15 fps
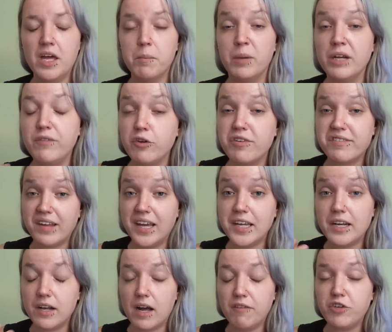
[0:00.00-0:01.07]
But if you say it
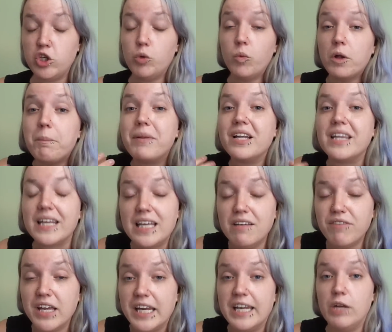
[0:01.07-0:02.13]
enough, you will believe
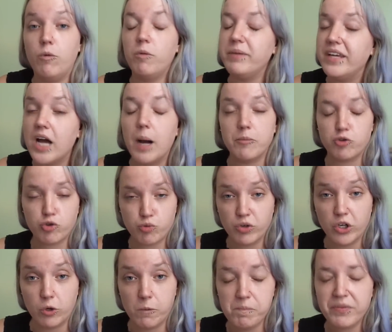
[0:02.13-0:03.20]
it and it will become
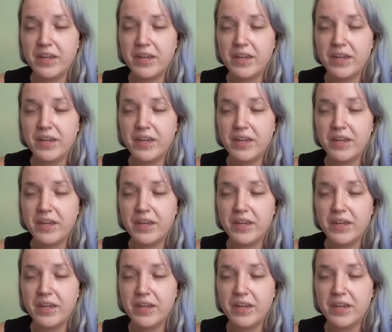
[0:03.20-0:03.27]
true.